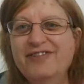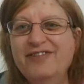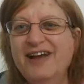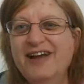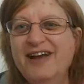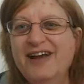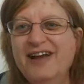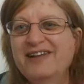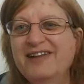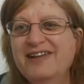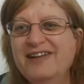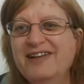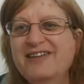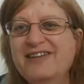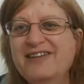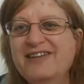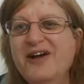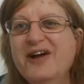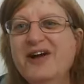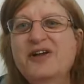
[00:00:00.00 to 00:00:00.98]
So
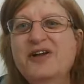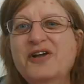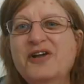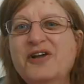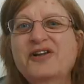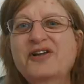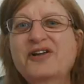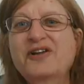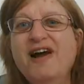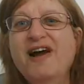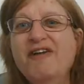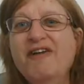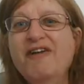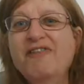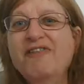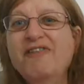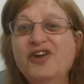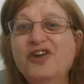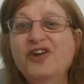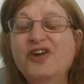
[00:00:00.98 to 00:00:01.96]
good
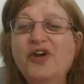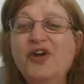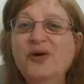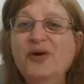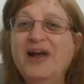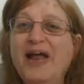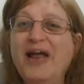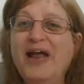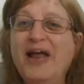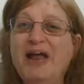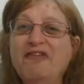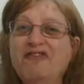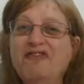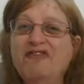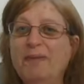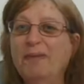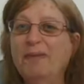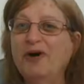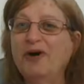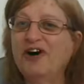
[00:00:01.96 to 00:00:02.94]
afternoon,
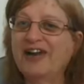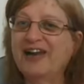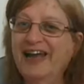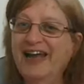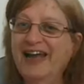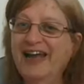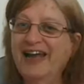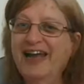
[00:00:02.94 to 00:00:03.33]
everybody.